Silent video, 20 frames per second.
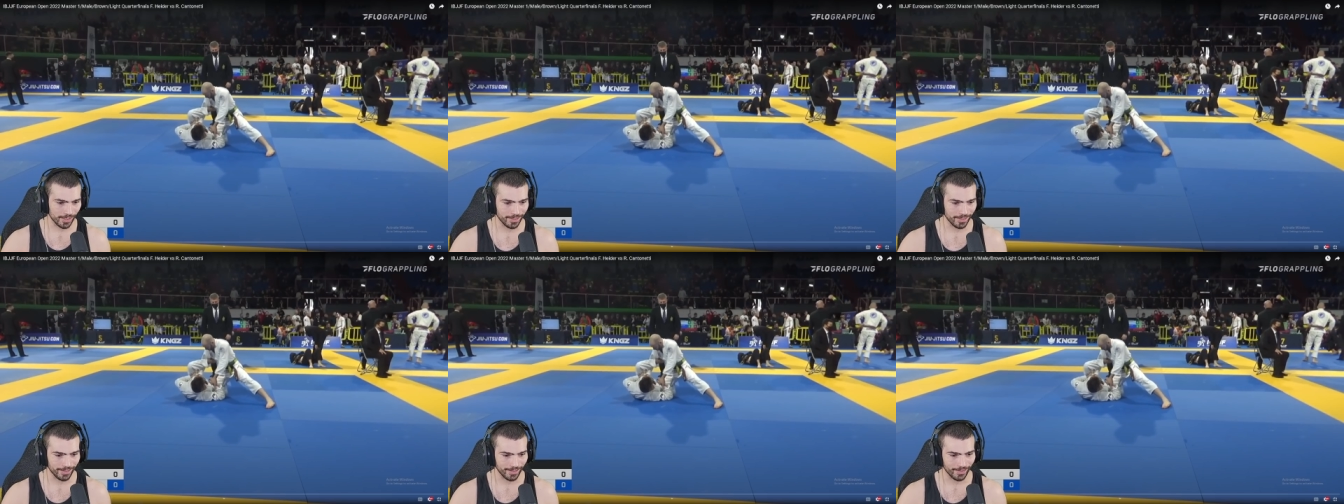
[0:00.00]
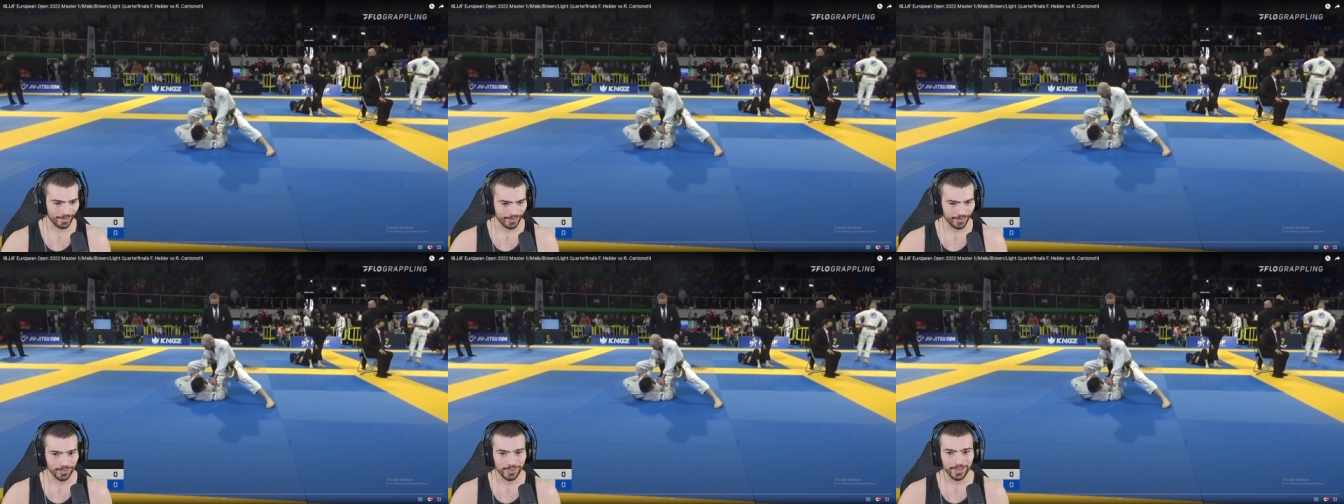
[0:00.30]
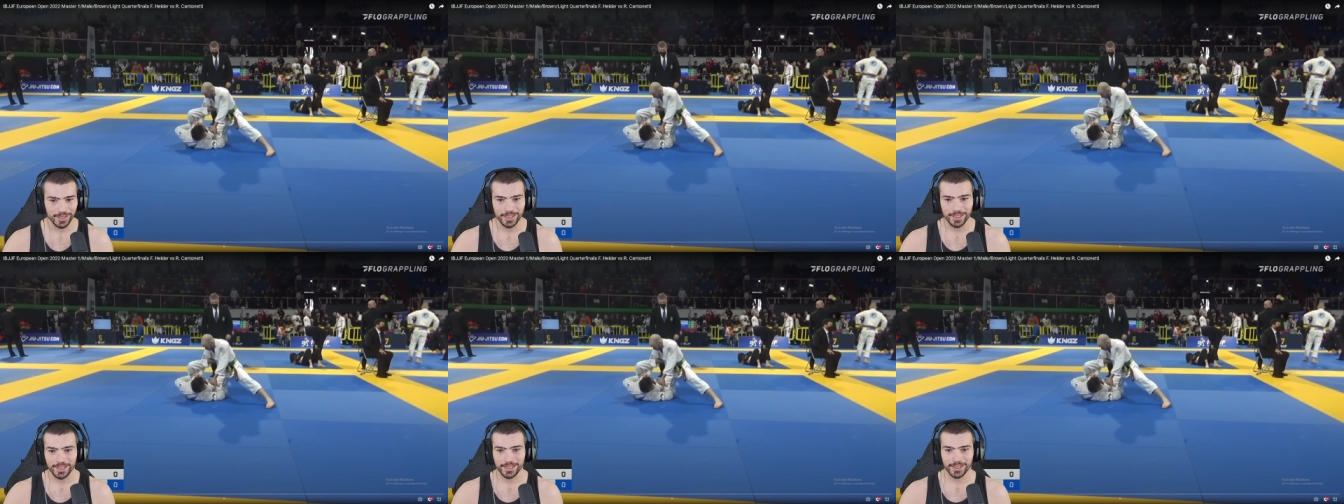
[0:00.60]
you know?
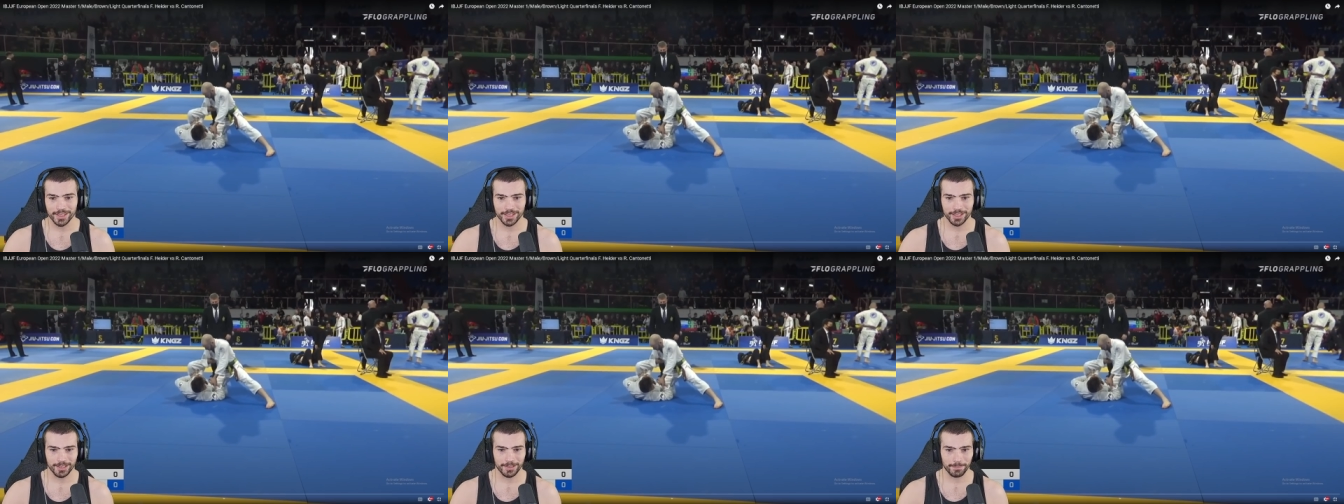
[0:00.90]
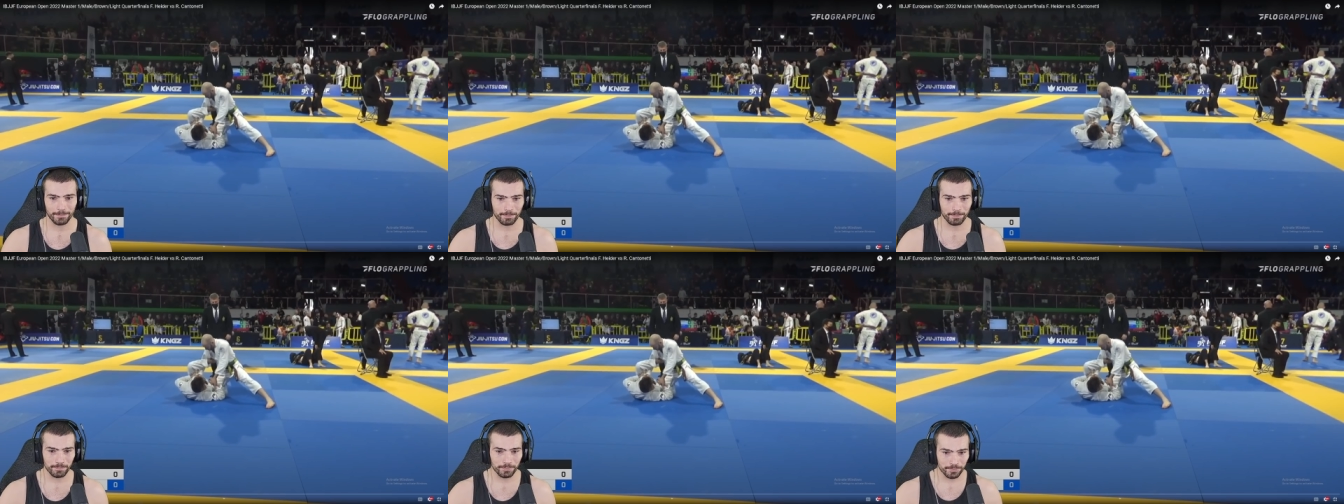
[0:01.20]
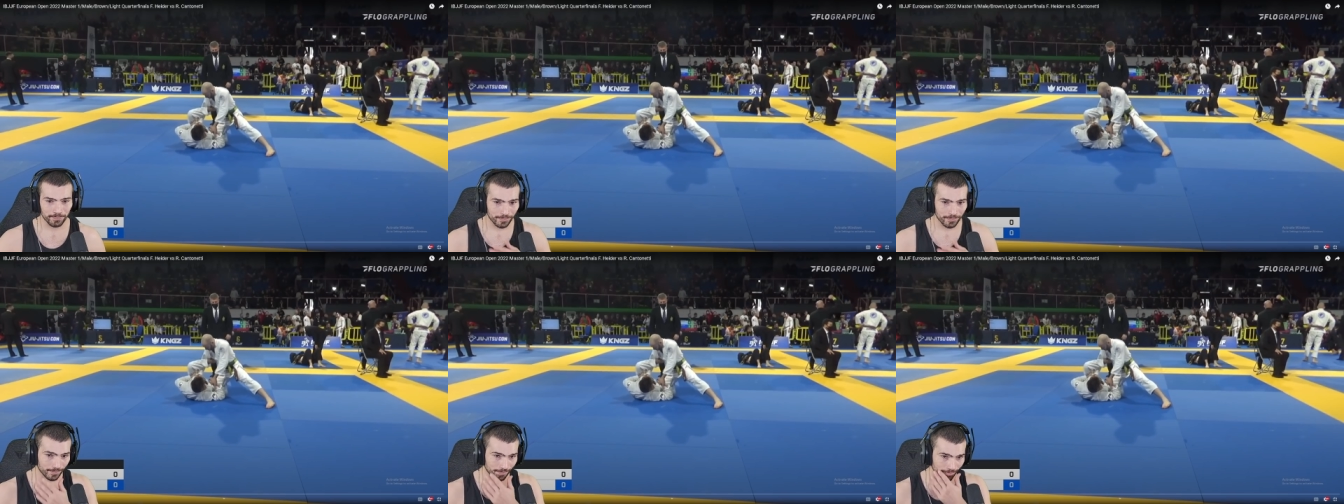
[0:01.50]
Um,
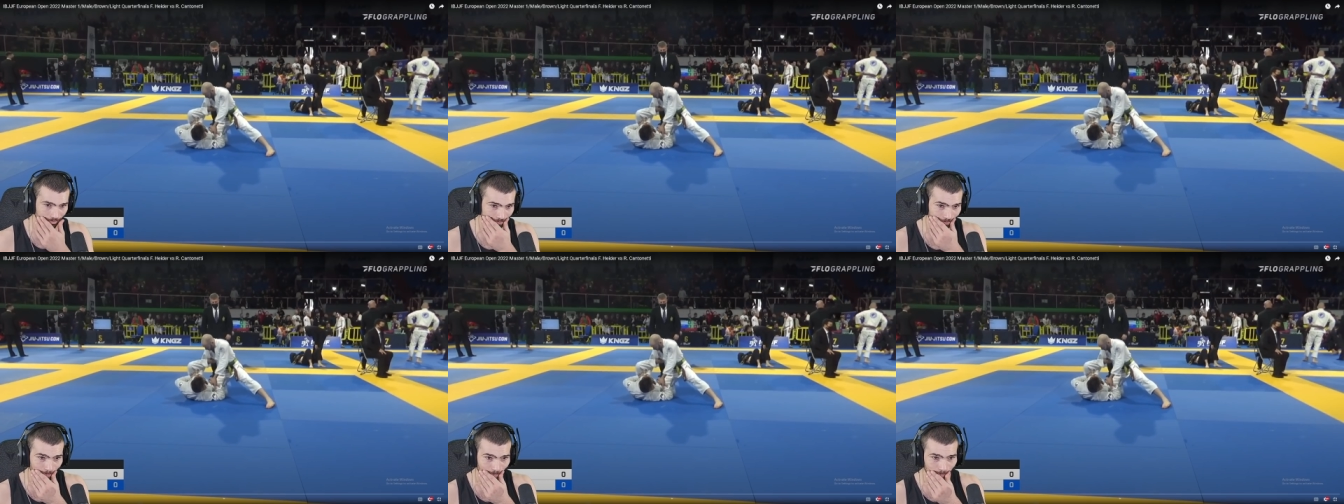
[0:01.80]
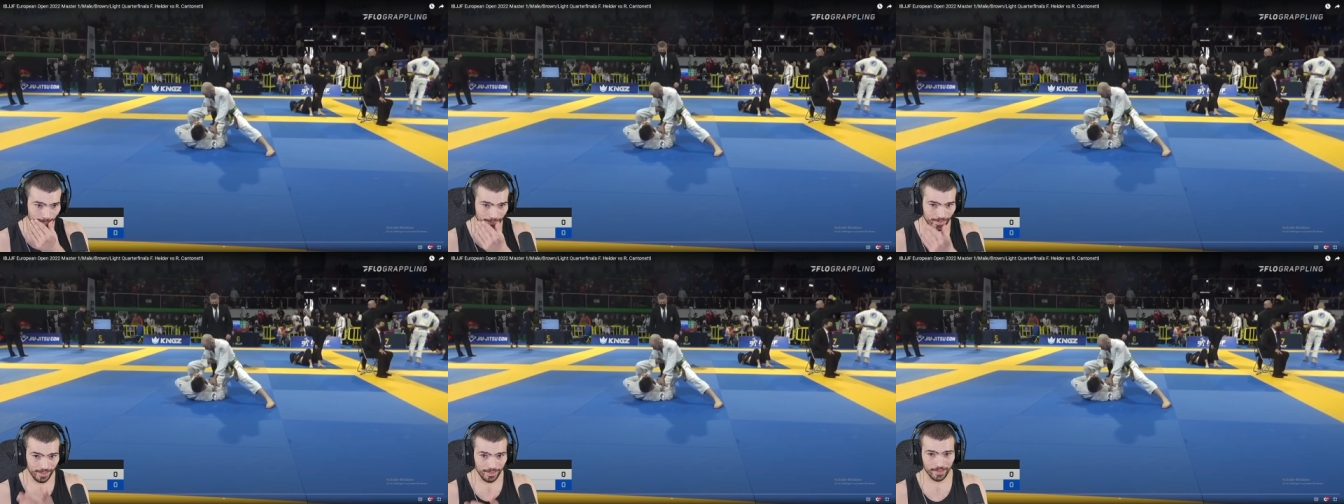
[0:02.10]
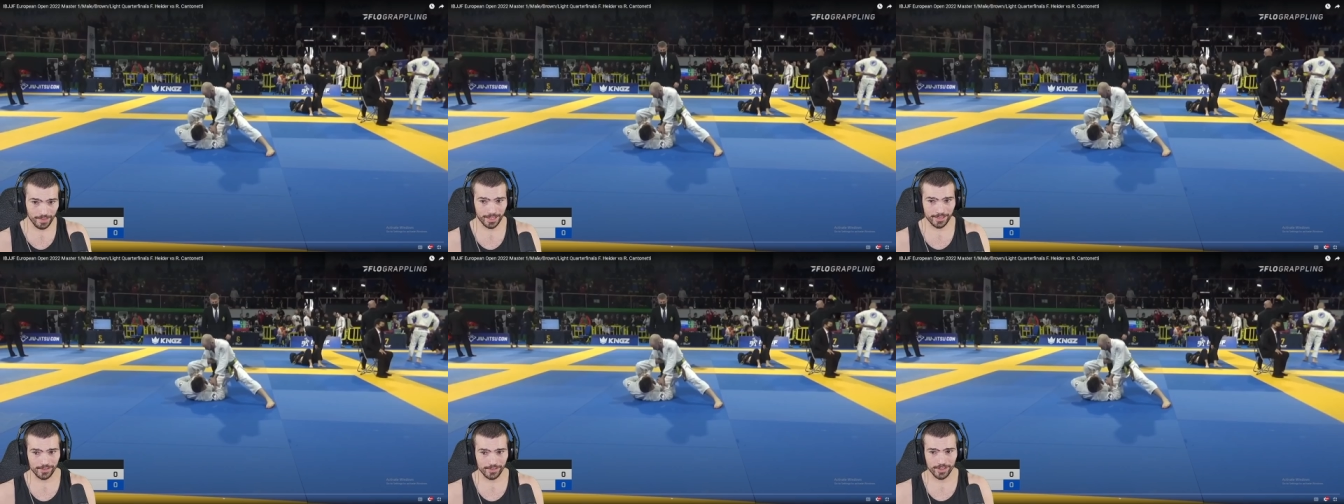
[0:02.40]

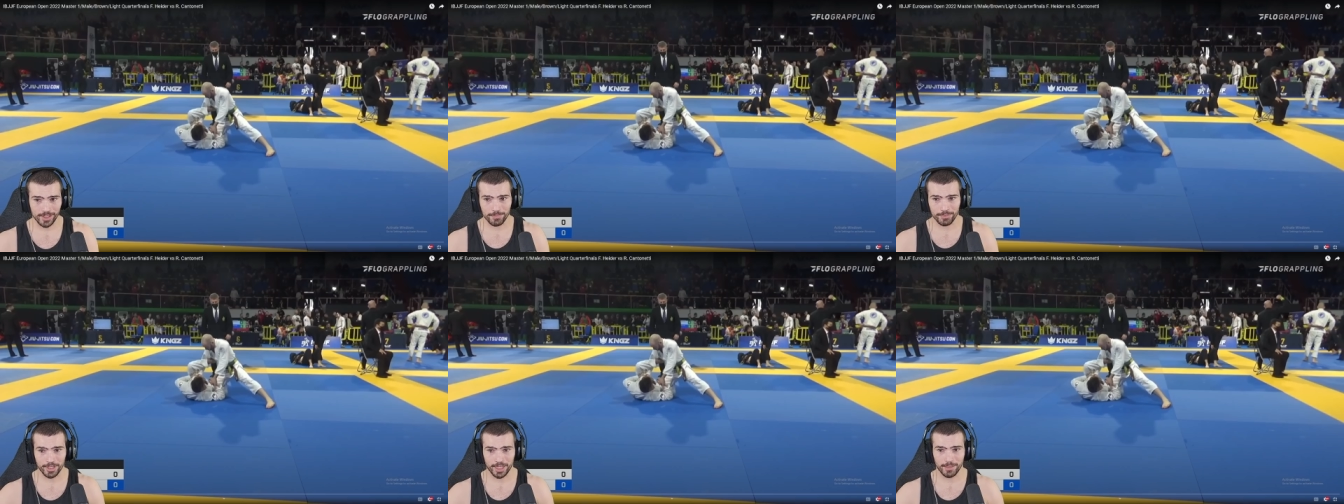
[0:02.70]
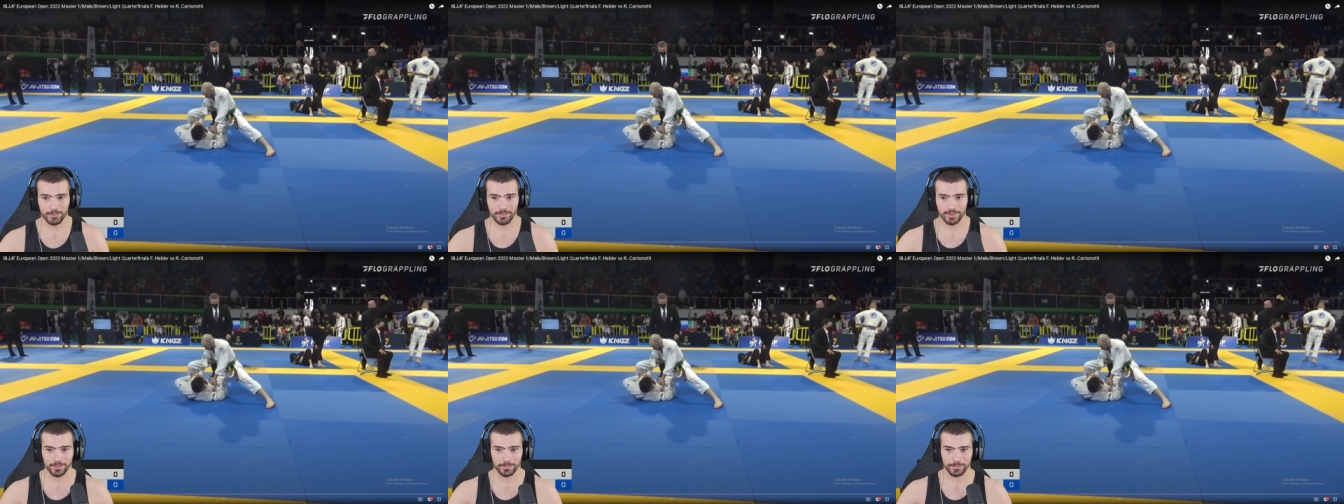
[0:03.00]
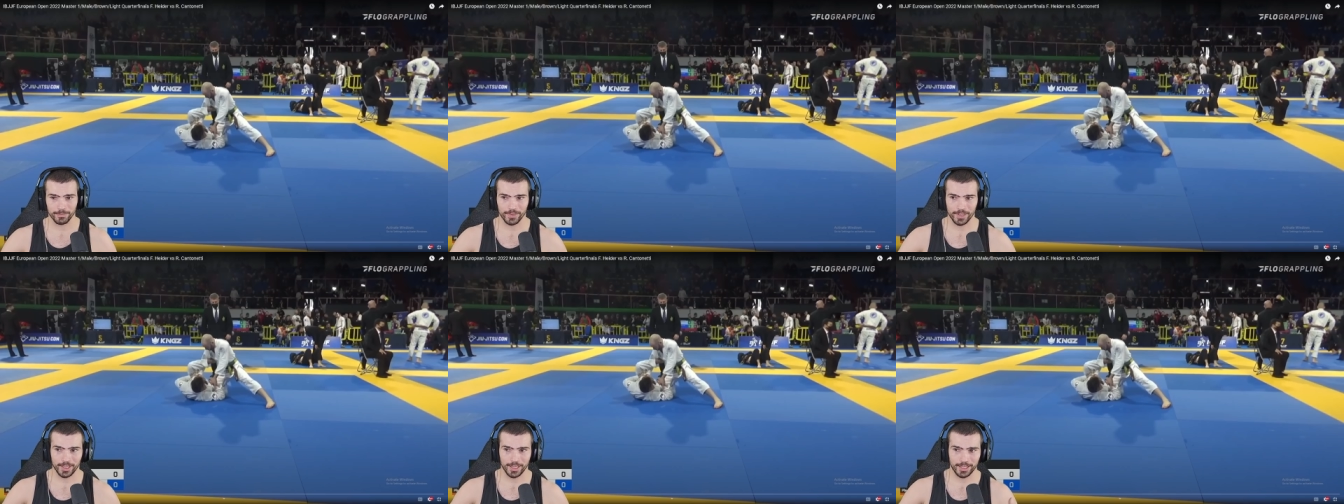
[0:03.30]
that's the
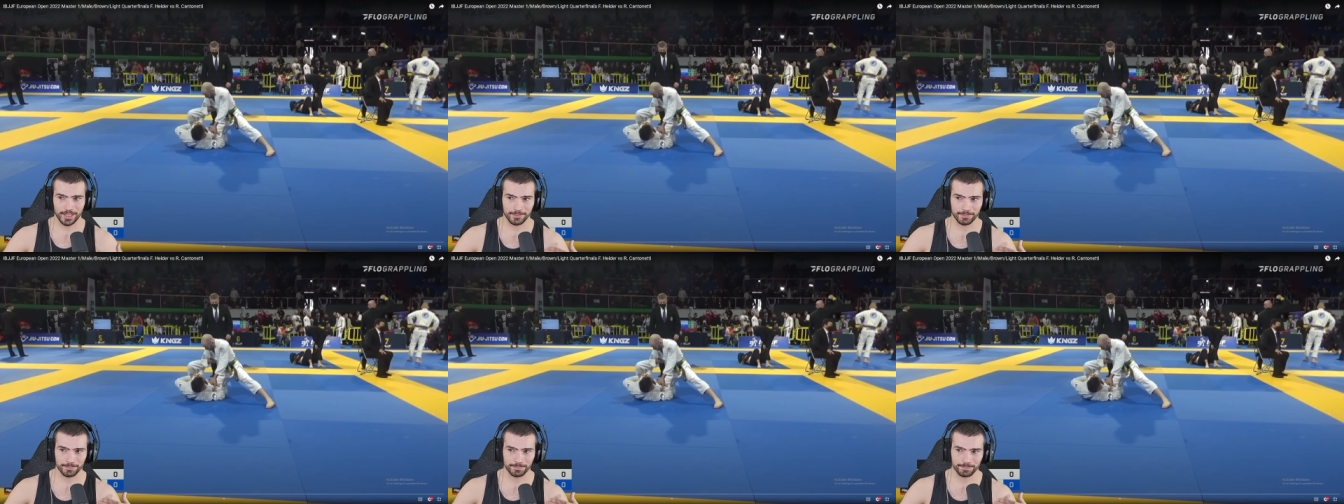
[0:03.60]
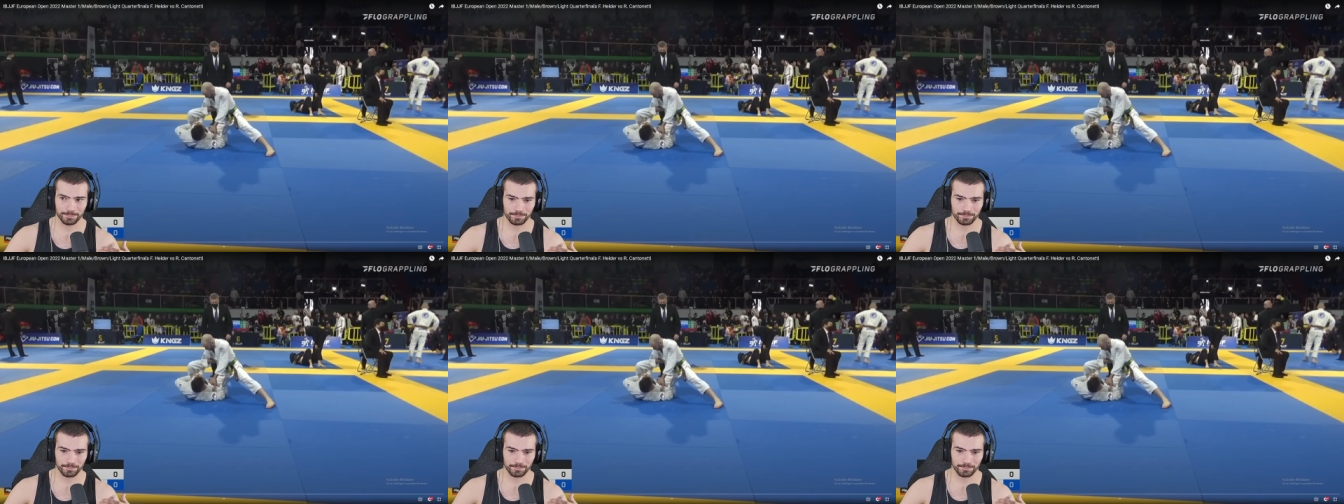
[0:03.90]
problem that